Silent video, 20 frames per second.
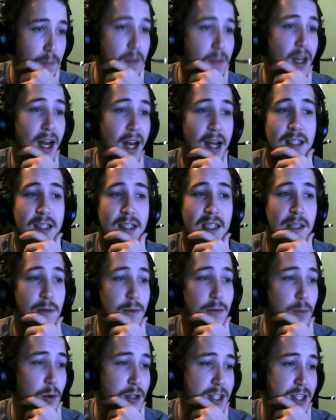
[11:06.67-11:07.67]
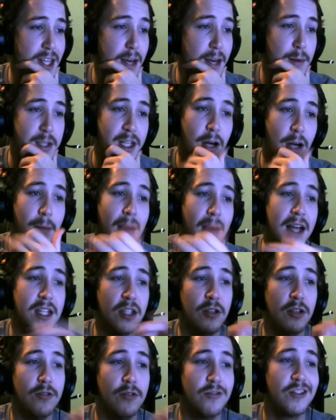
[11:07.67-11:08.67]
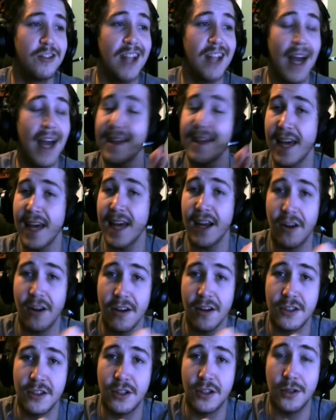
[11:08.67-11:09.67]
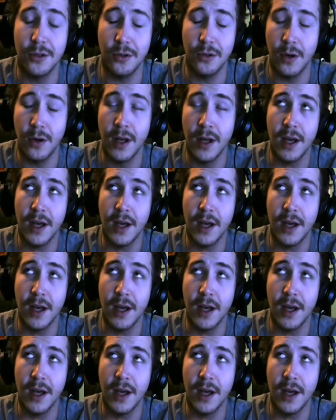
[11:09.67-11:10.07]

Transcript: Enhances it with more damage. Now, imagine you stack that onto